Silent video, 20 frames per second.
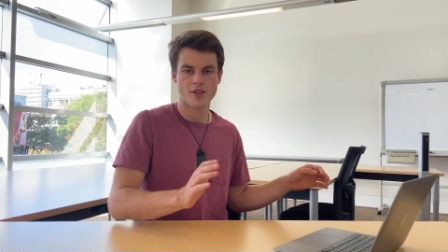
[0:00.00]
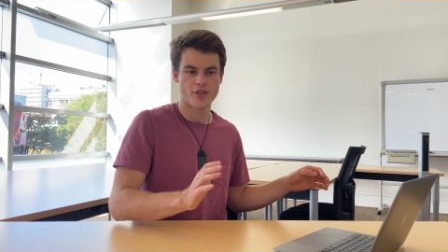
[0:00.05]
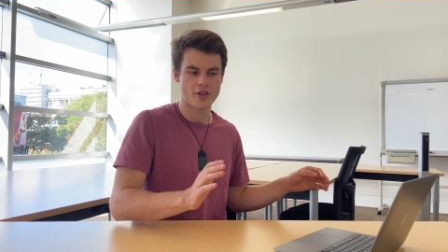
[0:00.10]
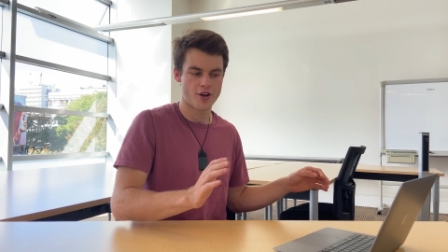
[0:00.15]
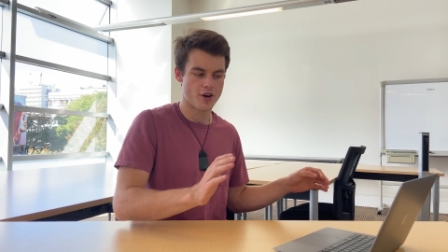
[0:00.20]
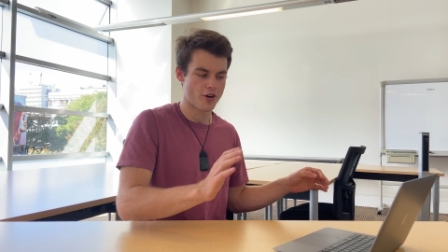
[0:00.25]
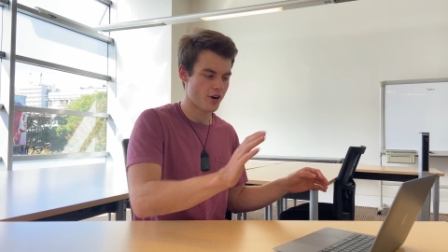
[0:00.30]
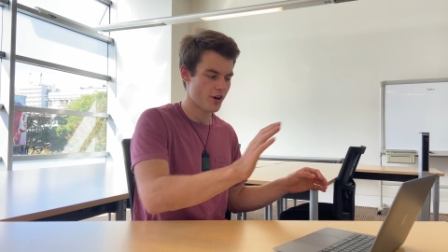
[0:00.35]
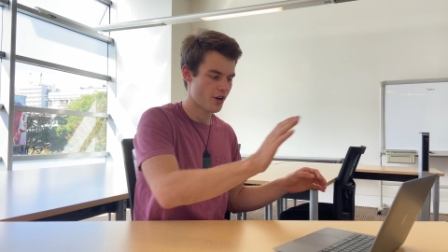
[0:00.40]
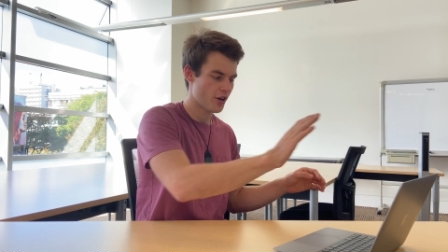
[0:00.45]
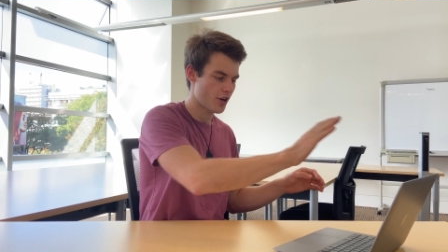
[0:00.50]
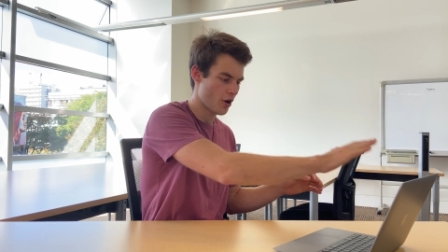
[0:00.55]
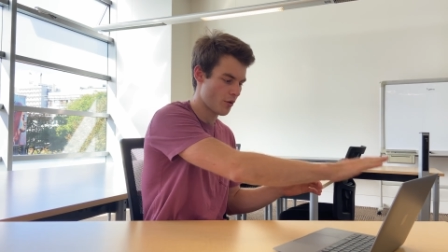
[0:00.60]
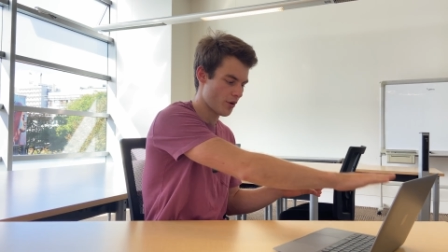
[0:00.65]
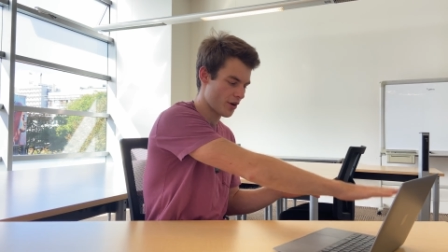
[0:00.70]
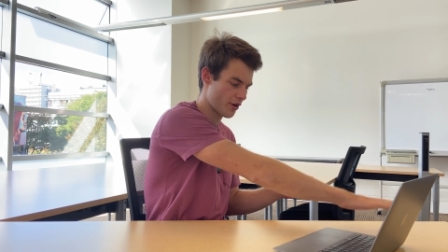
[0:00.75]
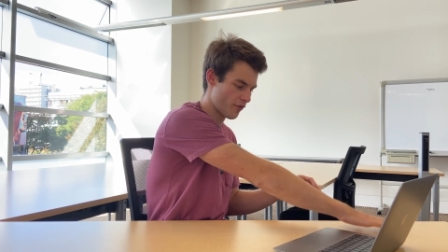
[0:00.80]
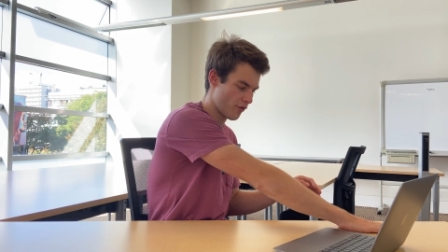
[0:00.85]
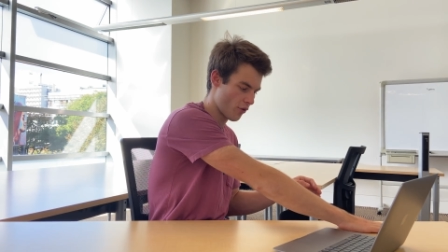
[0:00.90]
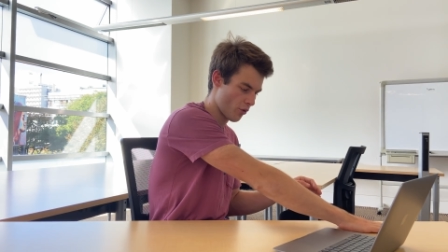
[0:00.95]
they're
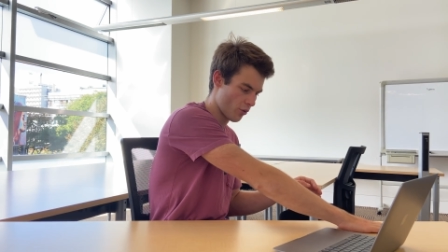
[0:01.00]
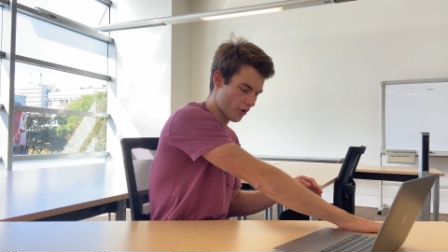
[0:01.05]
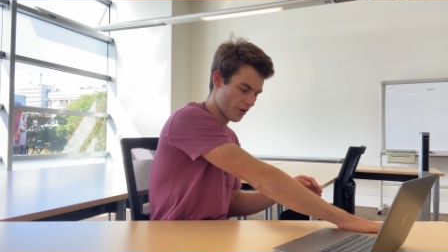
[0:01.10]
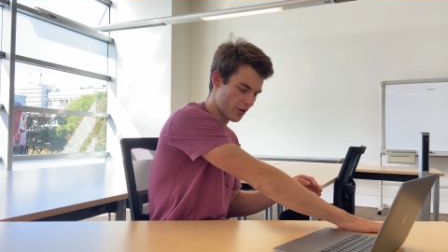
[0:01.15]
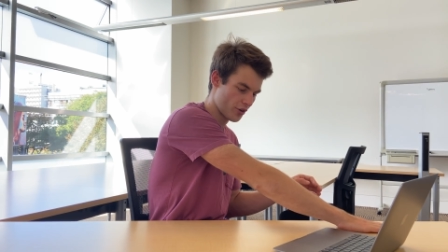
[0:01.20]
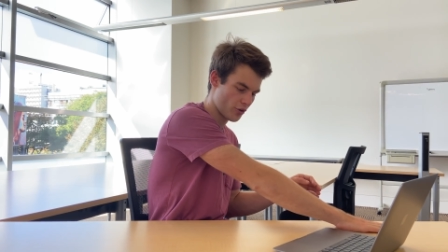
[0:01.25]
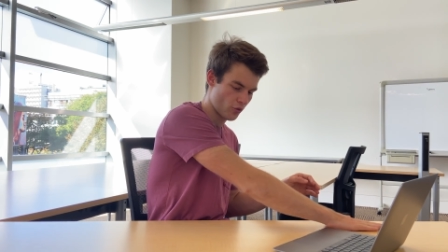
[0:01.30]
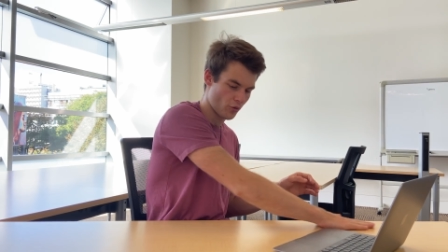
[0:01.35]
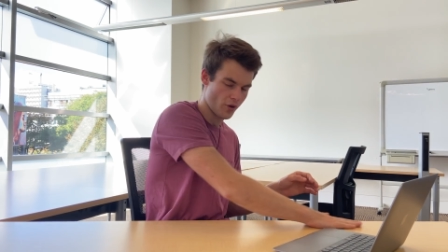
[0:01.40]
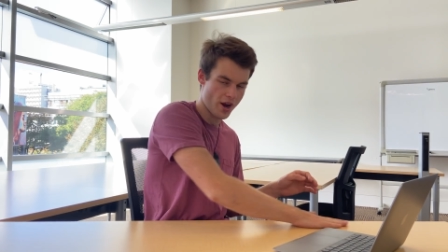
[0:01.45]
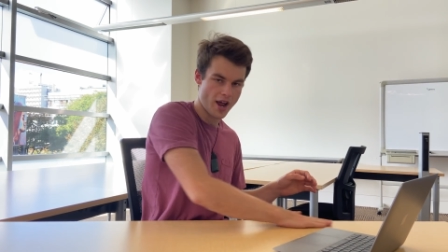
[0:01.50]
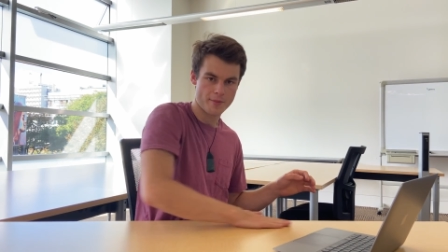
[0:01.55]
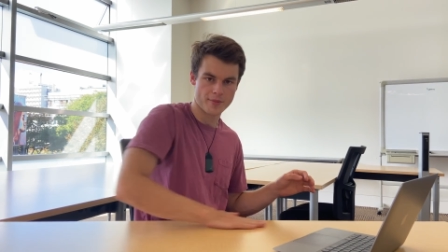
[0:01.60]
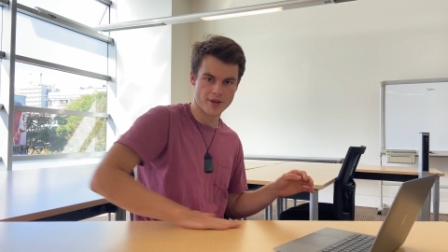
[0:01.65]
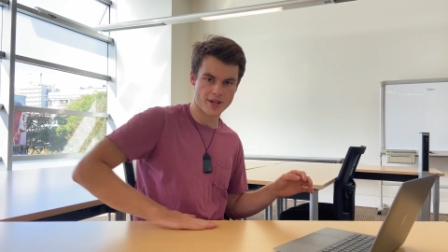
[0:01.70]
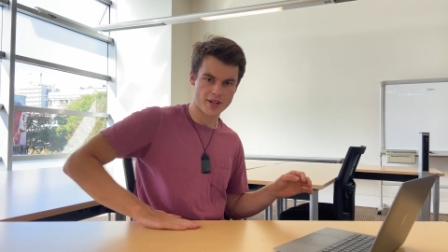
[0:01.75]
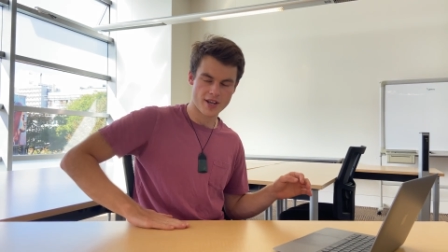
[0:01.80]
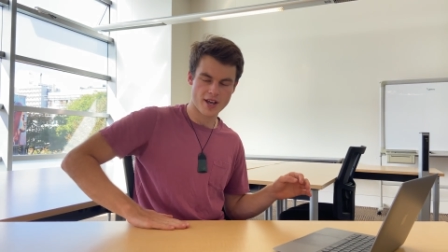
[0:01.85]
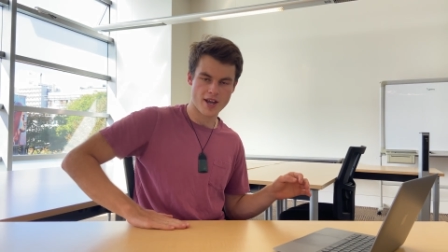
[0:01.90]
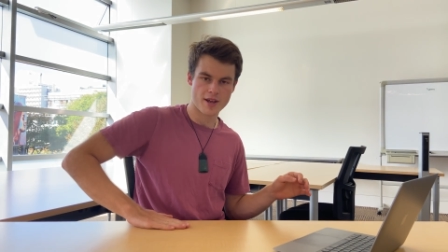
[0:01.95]
going forward,
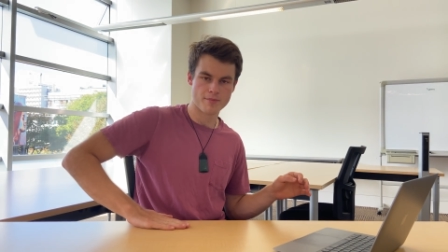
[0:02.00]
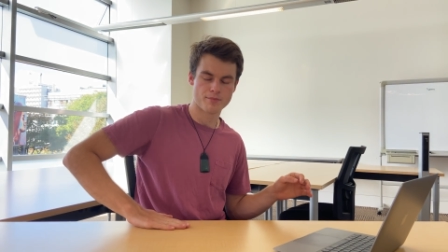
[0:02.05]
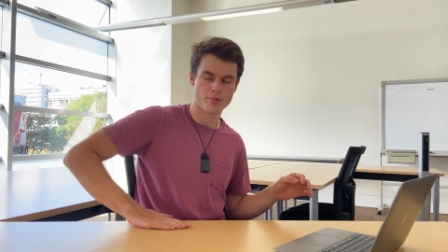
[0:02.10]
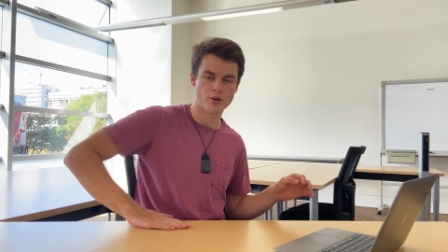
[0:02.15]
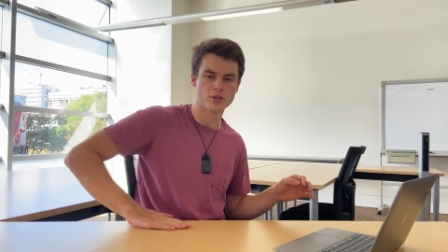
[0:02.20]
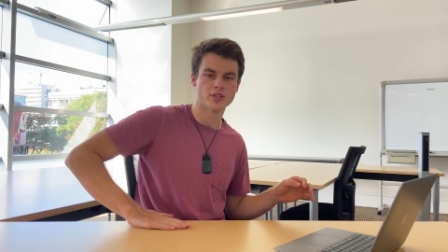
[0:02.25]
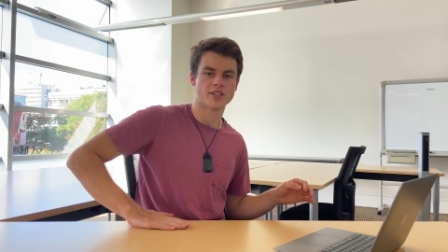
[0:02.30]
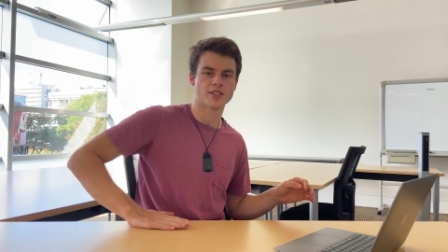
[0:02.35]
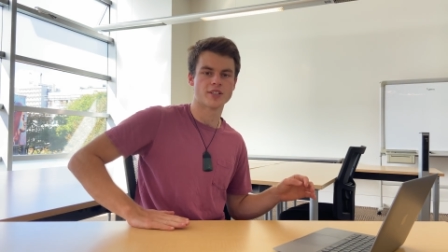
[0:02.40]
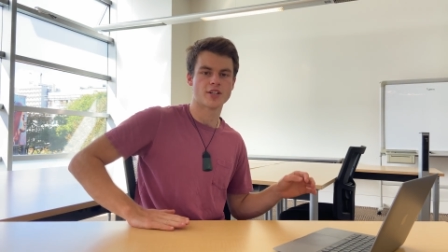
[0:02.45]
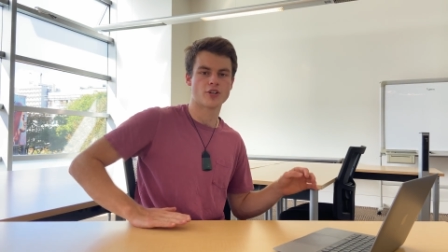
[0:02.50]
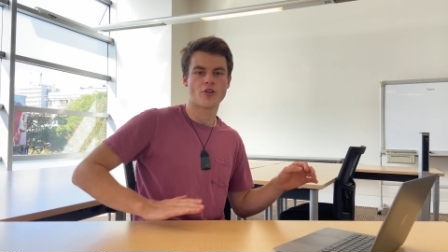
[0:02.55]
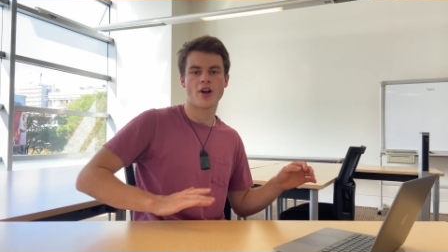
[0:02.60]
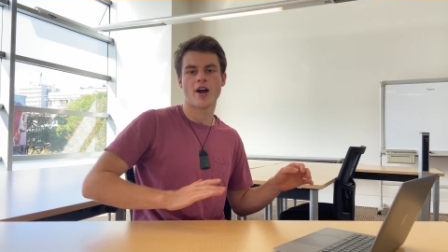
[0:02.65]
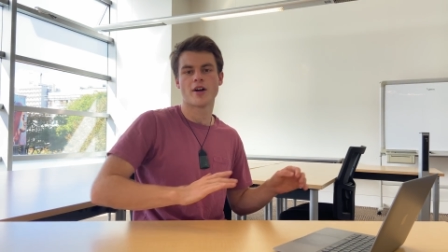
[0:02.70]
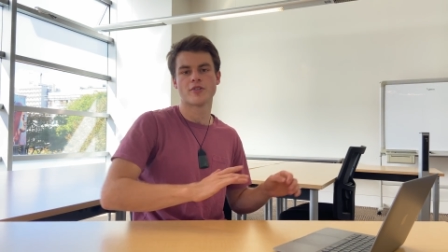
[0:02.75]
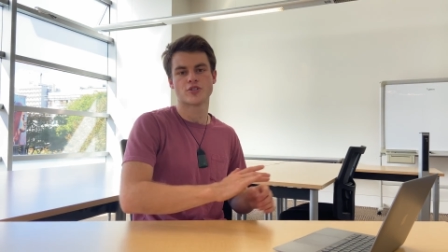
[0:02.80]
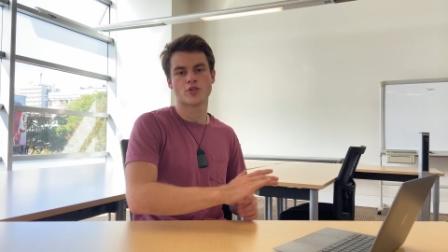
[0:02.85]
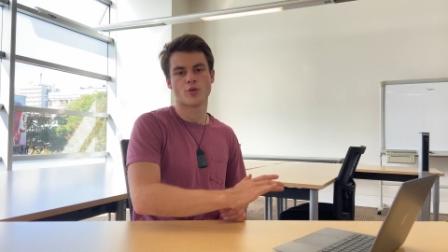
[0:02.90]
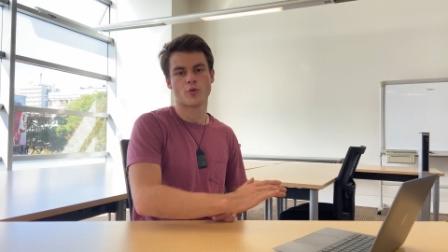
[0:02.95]
grabbing, and pulling the
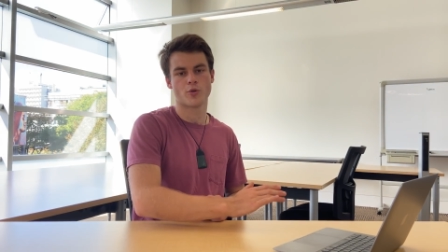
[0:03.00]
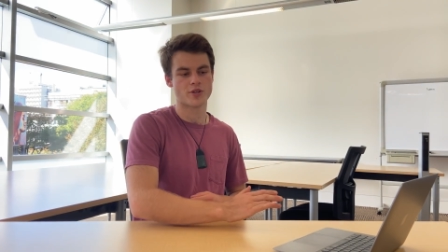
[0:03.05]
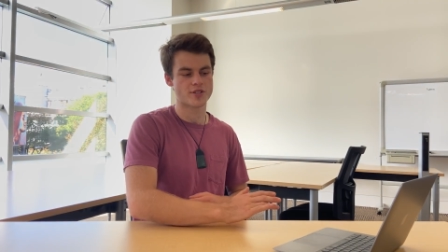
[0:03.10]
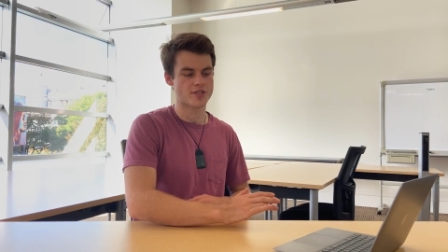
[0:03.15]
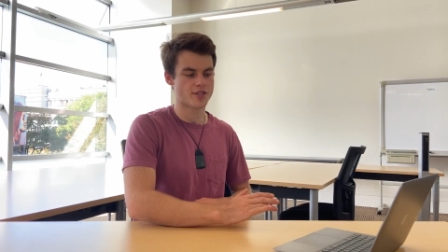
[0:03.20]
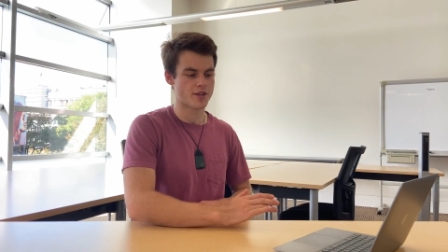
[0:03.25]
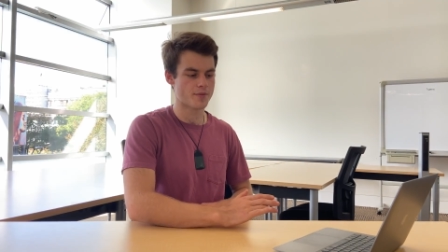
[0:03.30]
ground towards